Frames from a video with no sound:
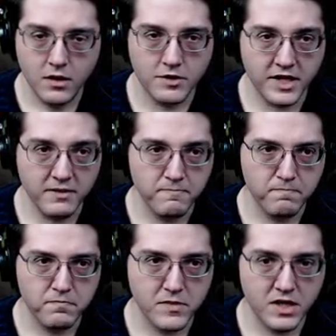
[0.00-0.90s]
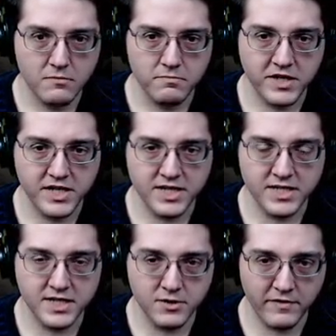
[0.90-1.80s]
Okay, because
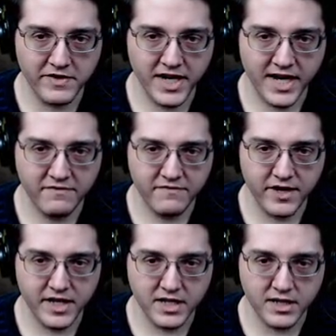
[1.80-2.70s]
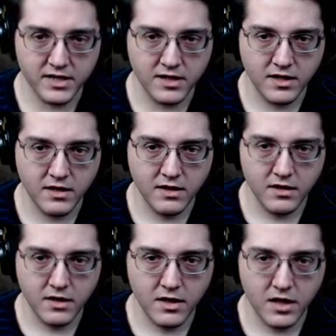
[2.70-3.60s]
this is 12 and a half, I can
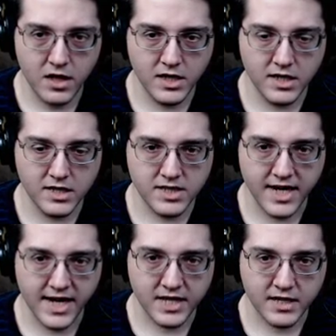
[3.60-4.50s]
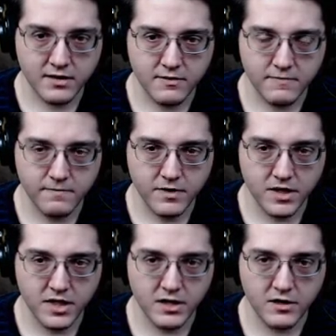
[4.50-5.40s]
unstack
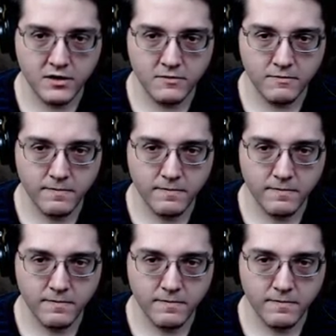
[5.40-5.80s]
here